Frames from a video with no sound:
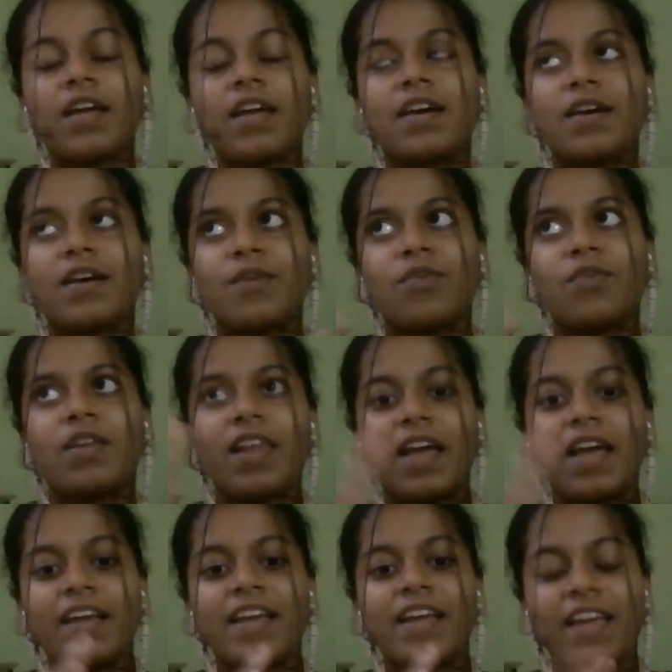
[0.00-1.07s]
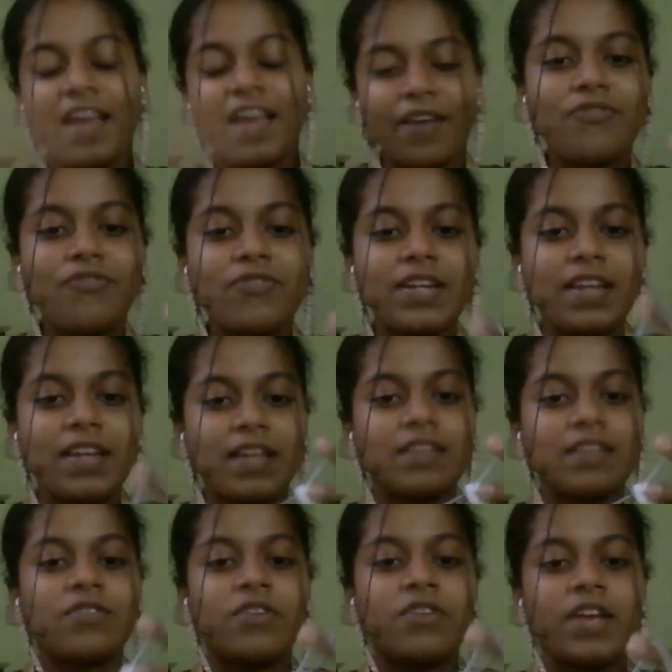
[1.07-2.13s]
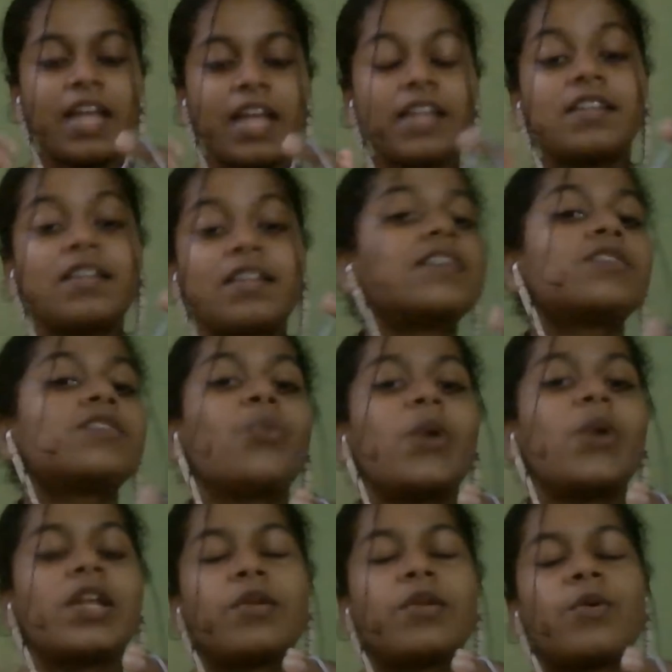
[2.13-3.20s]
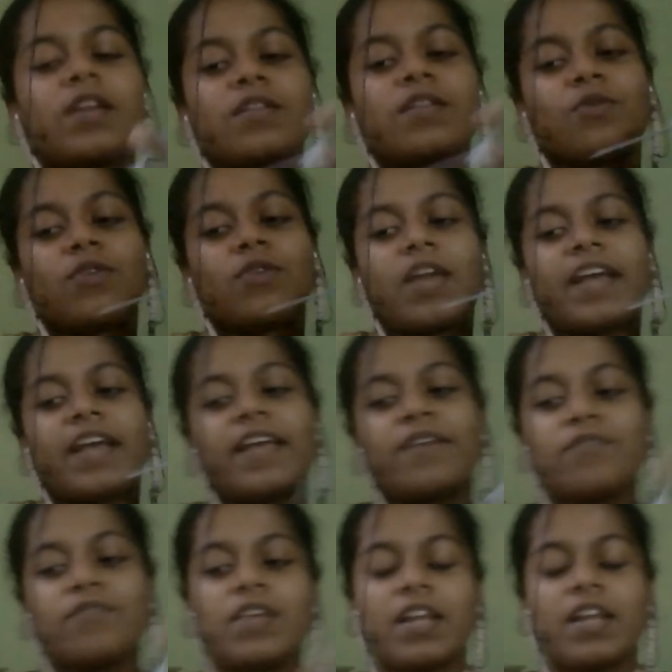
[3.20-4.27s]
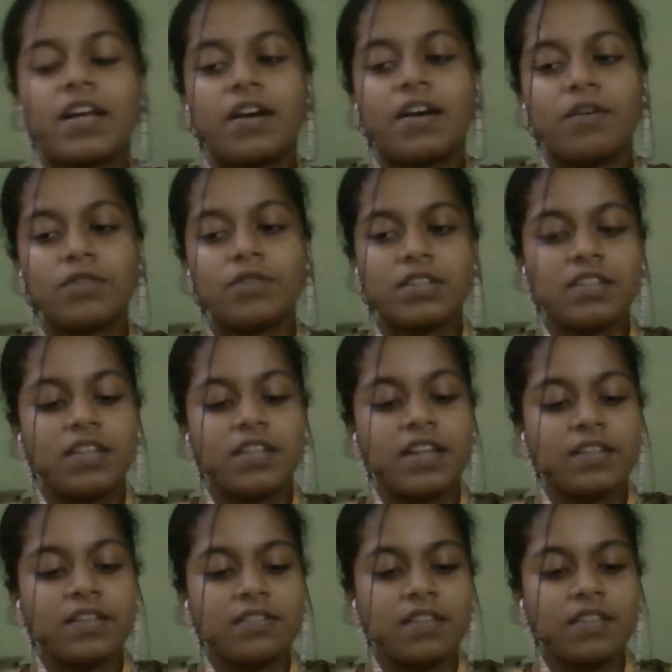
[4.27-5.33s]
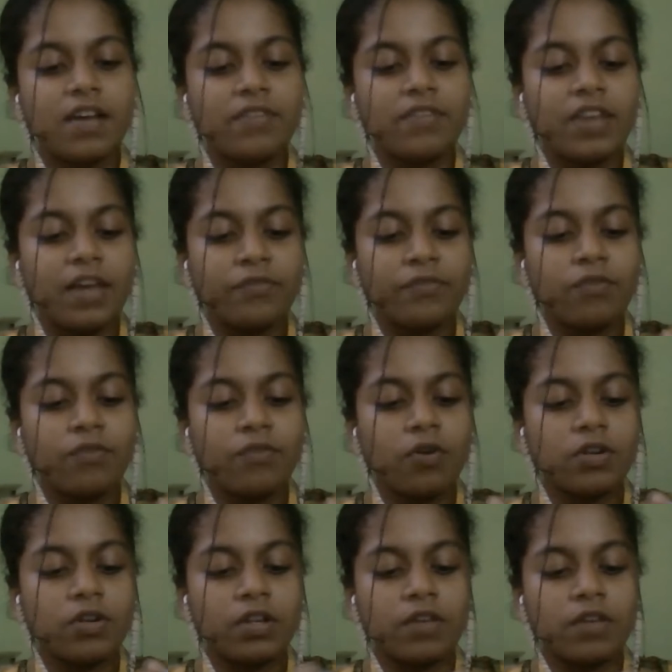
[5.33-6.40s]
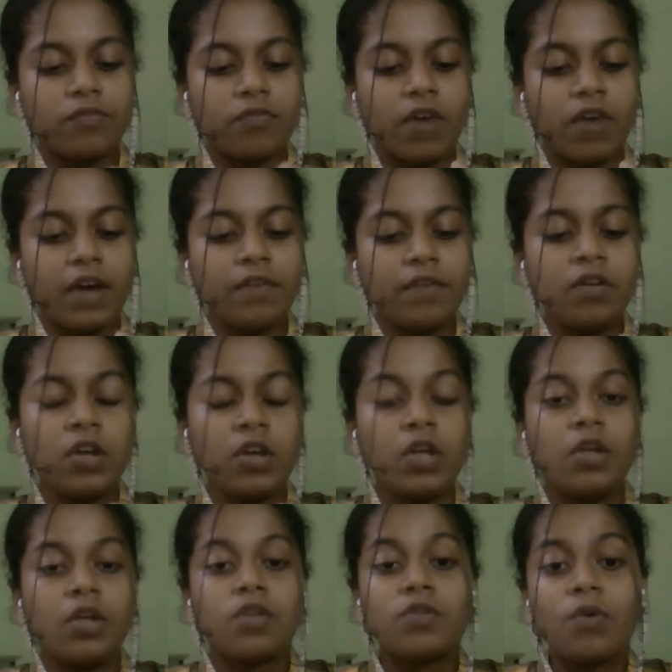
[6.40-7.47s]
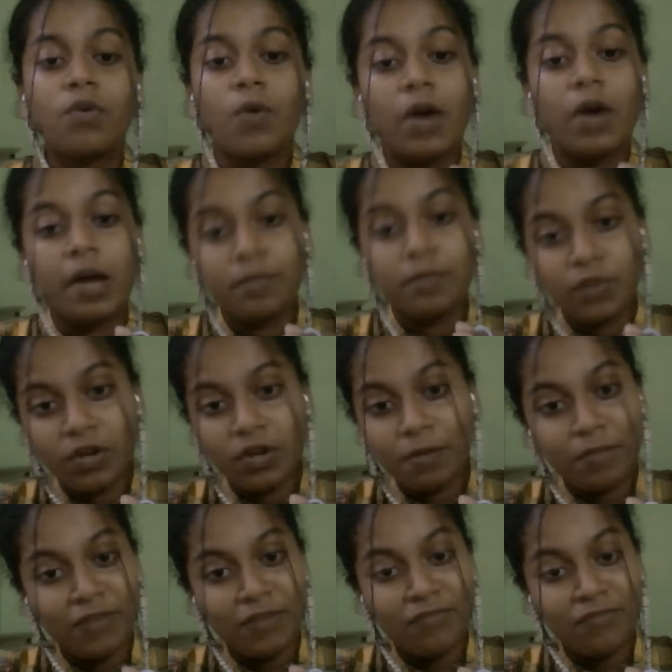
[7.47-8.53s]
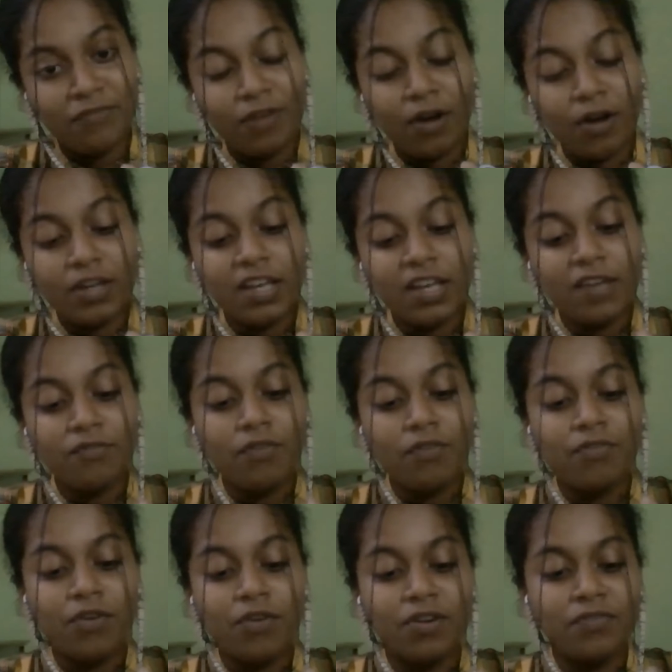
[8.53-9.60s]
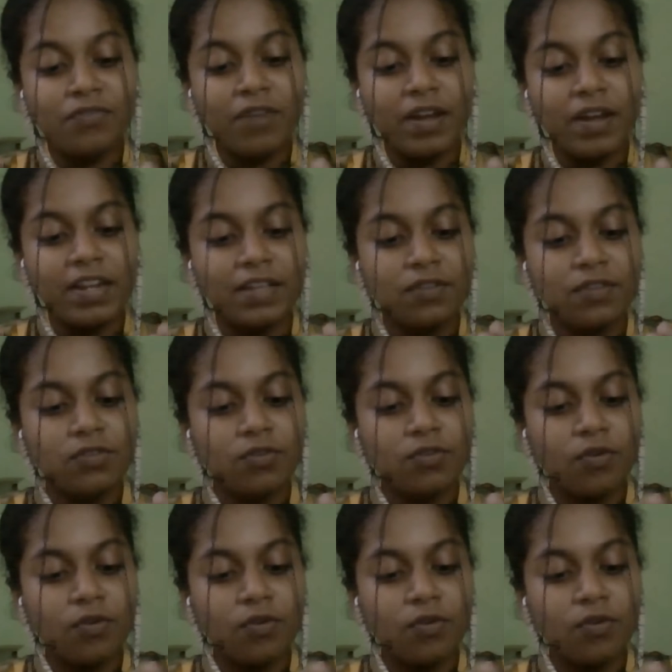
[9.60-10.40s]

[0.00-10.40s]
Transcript: like every day straight till 2020. So like when I counted the days, there were like 45. So I'm gonna be vlogging for 45 days. So